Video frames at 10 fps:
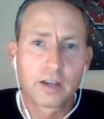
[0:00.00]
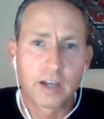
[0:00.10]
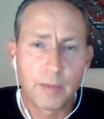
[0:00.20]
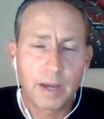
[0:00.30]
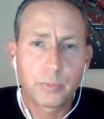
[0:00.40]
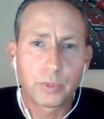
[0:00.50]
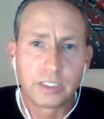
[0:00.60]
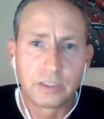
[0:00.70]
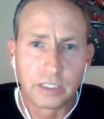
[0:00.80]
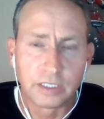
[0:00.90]
come up
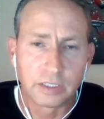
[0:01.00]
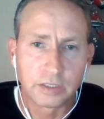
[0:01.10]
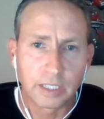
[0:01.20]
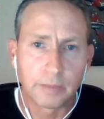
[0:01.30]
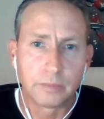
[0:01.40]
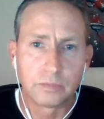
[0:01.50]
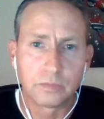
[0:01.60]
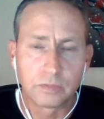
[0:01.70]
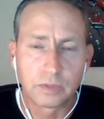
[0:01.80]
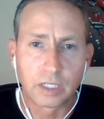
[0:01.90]
with some
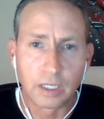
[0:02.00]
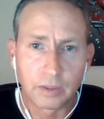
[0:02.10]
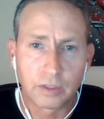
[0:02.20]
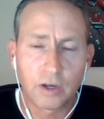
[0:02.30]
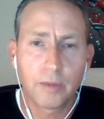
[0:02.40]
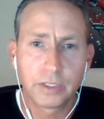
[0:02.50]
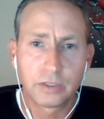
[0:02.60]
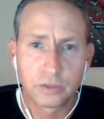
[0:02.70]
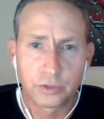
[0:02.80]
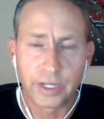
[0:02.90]

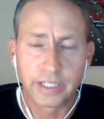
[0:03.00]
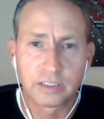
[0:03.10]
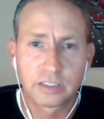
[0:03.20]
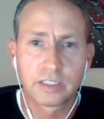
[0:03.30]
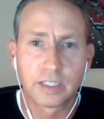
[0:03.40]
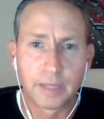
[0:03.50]
common trends,